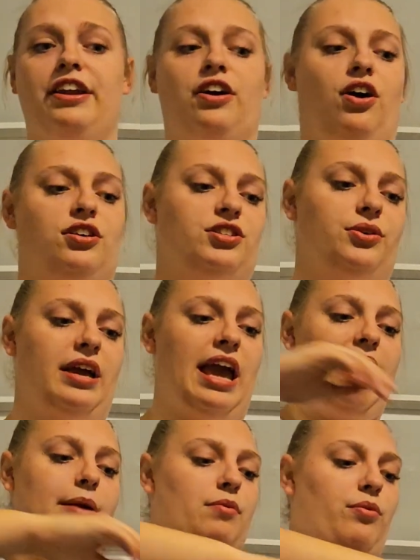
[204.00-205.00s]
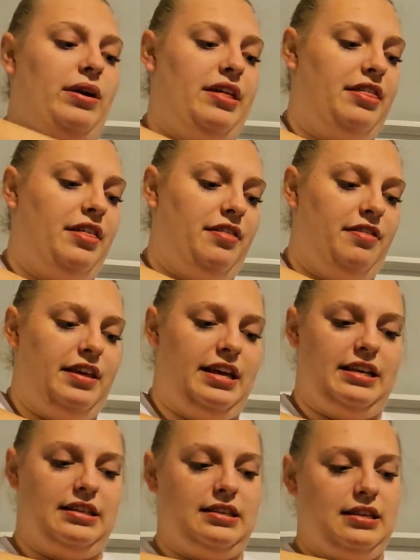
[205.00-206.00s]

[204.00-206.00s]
it also came with these